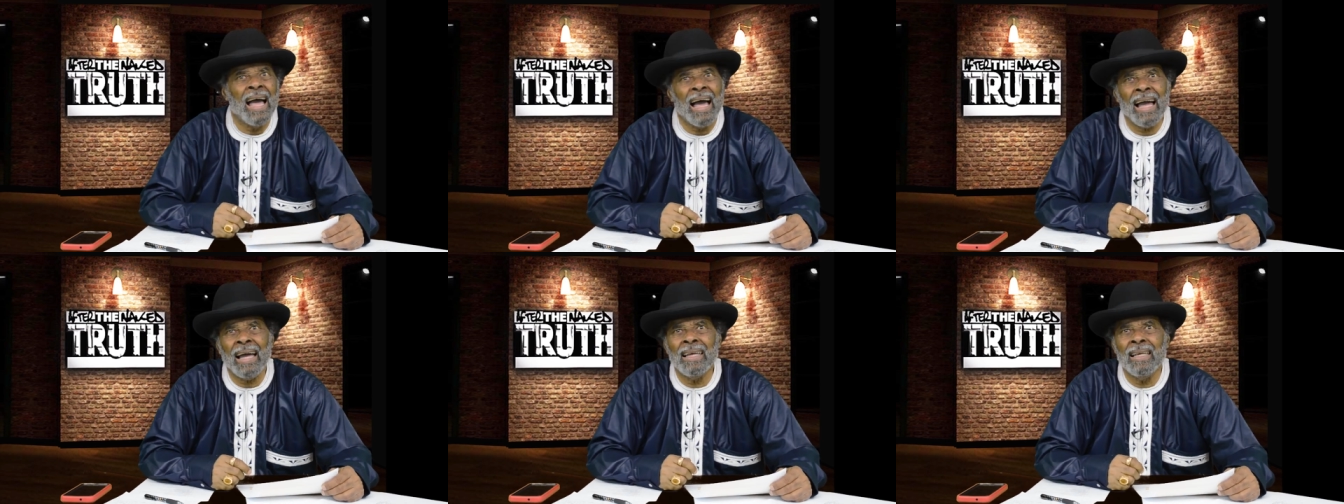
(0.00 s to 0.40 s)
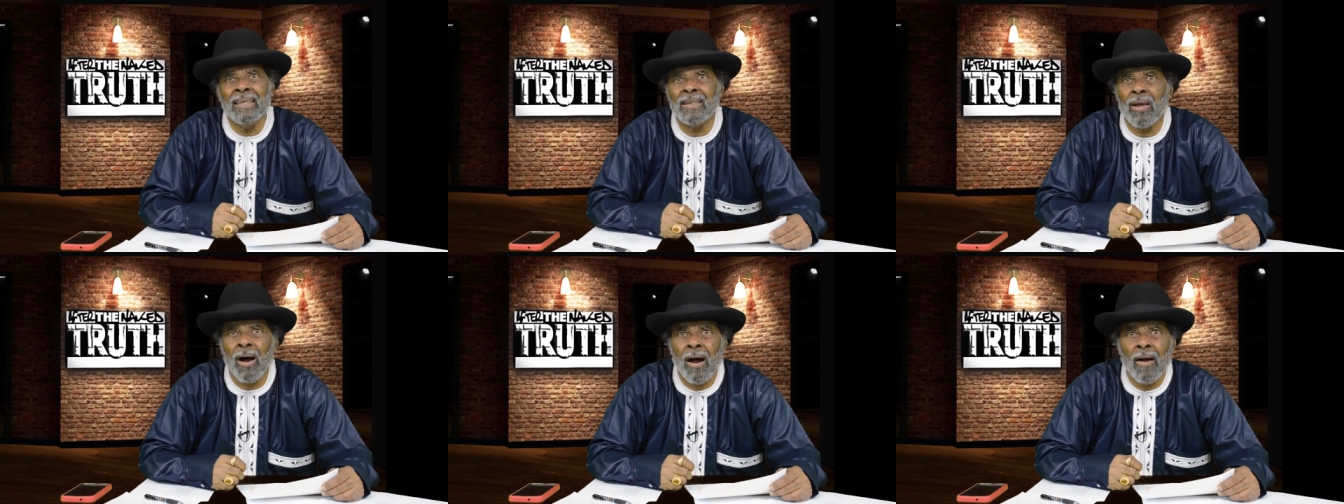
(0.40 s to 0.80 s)
I,
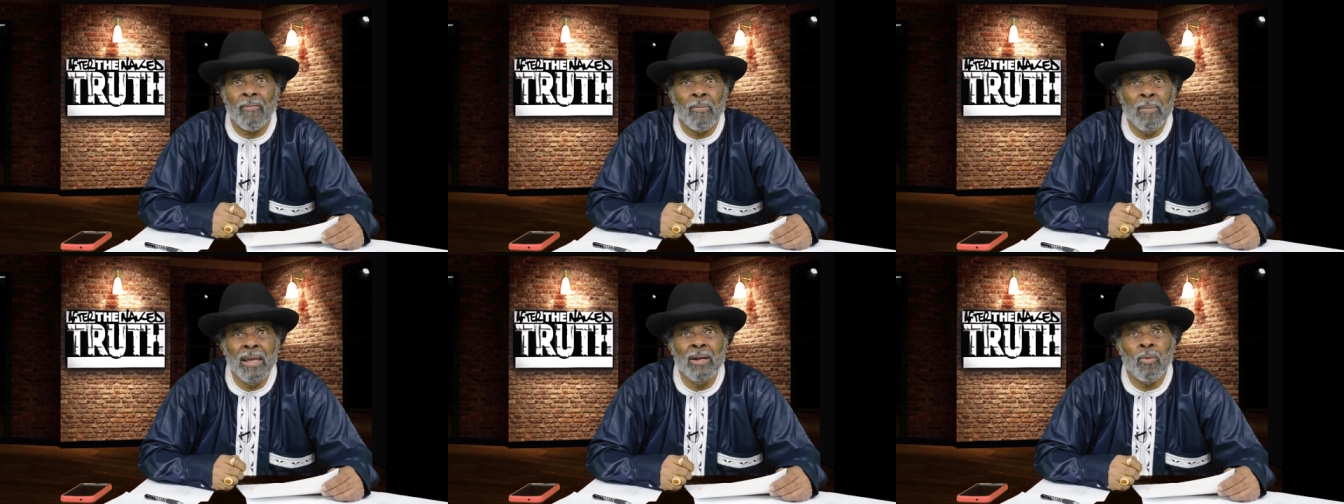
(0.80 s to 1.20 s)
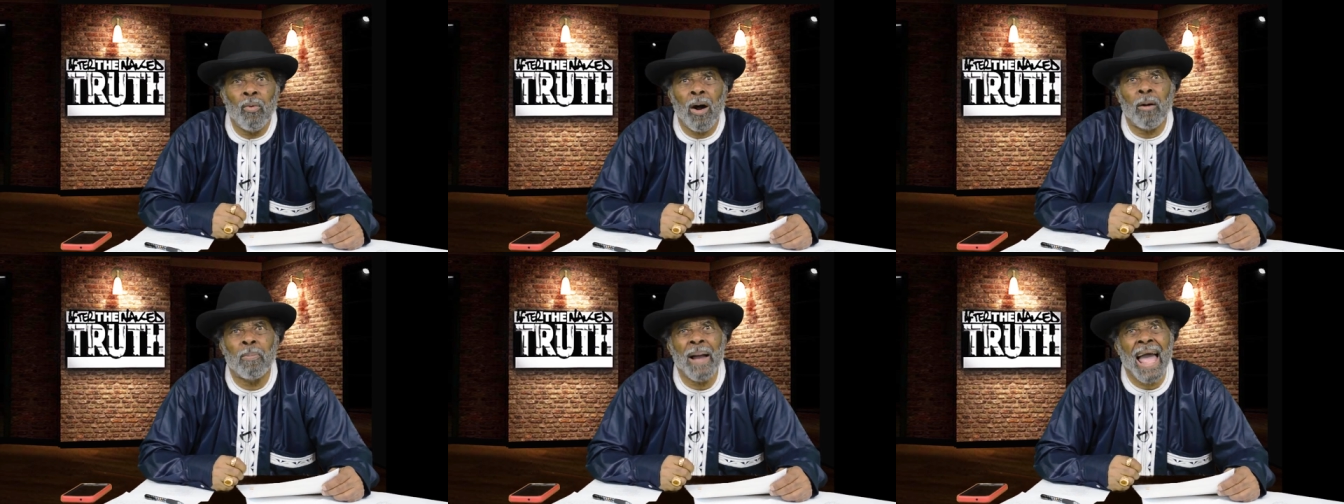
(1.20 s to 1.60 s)
it's hard for me to
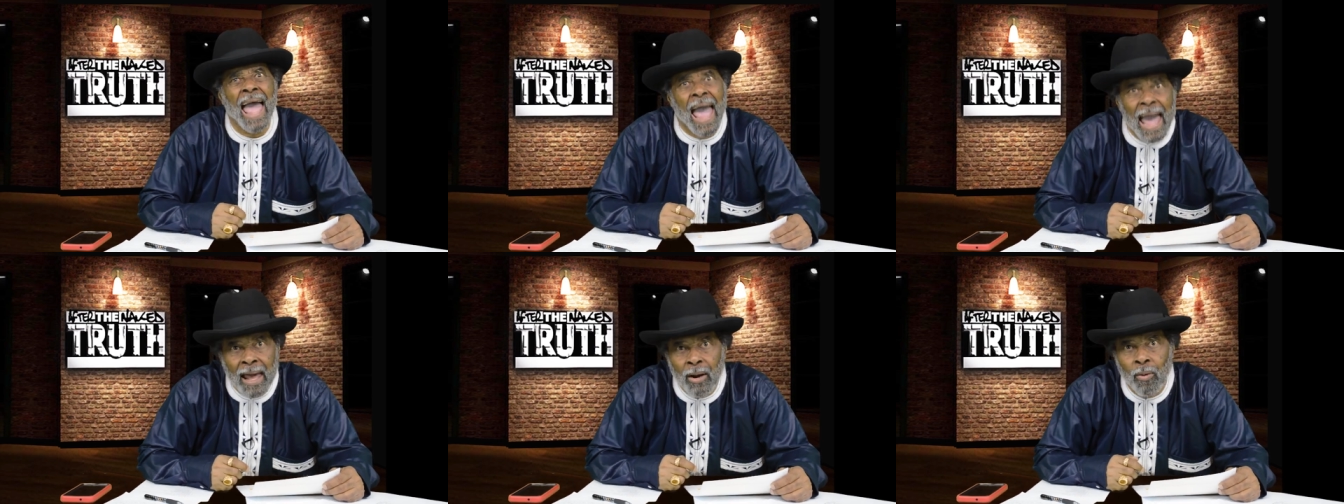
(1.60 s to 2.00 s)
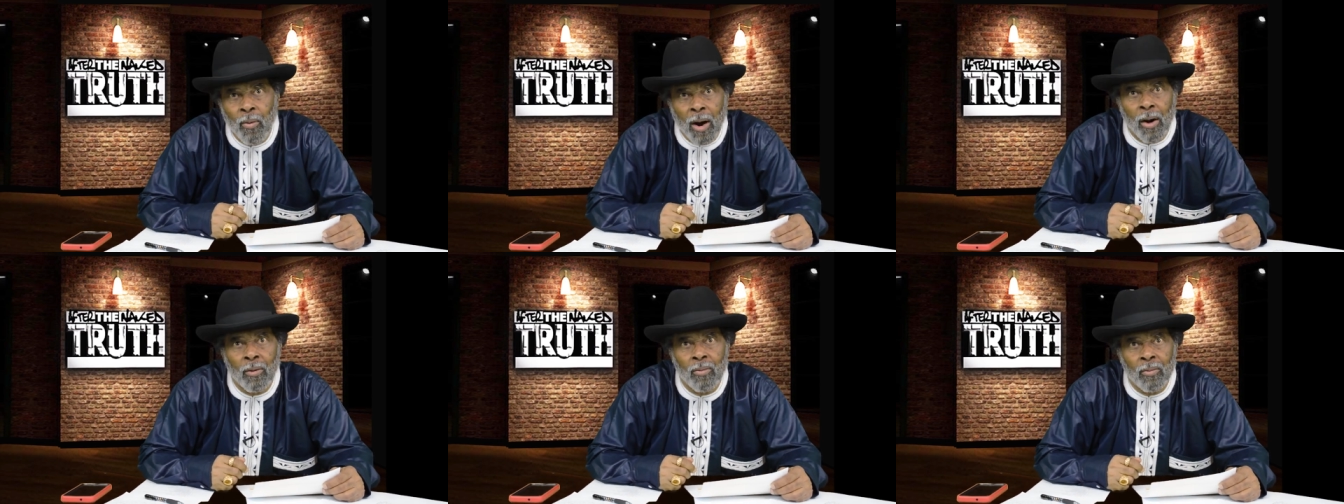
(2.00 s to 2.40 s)
walk behind a,
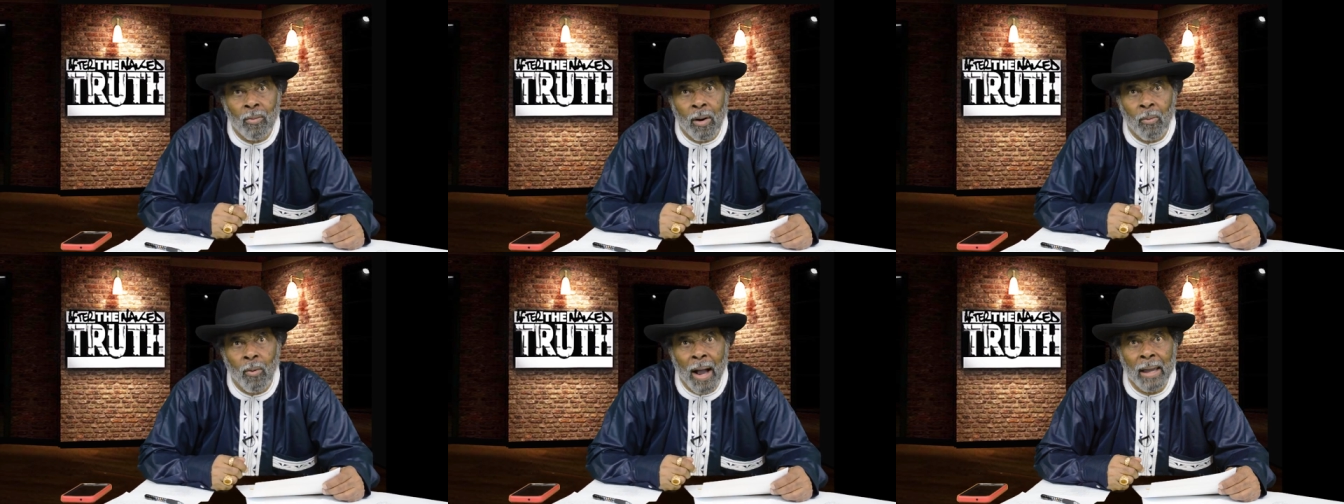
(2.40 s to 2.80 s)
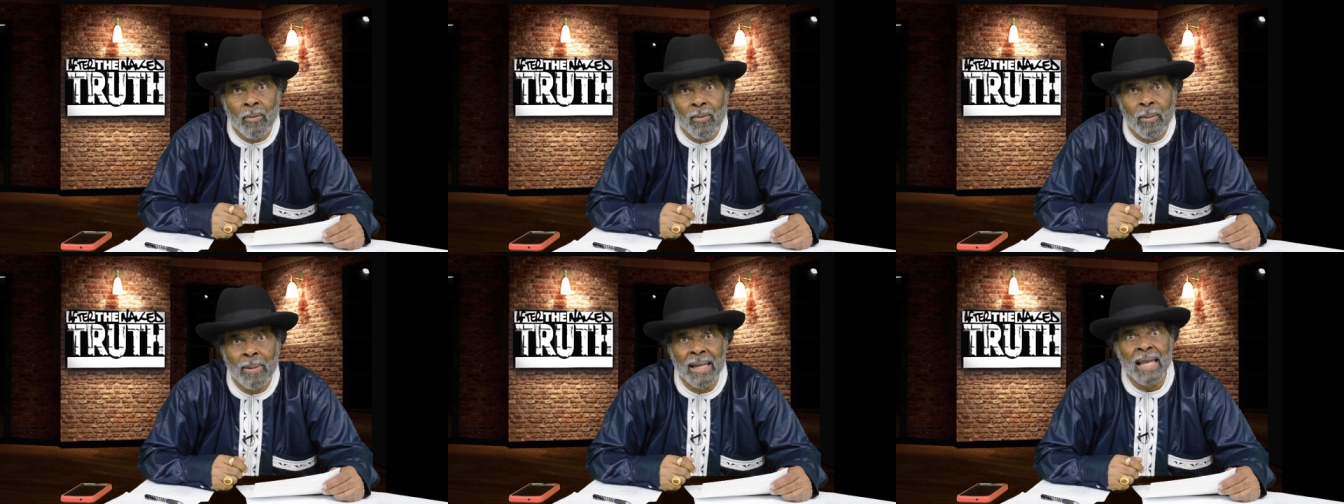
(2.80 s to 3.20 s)
a white
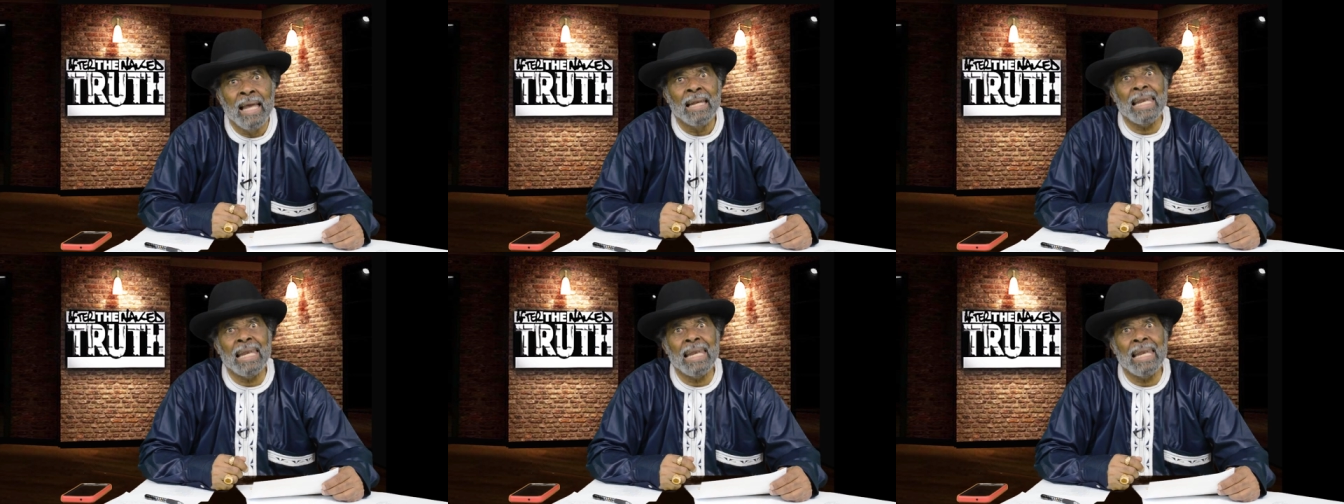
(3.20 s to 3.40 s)
woman,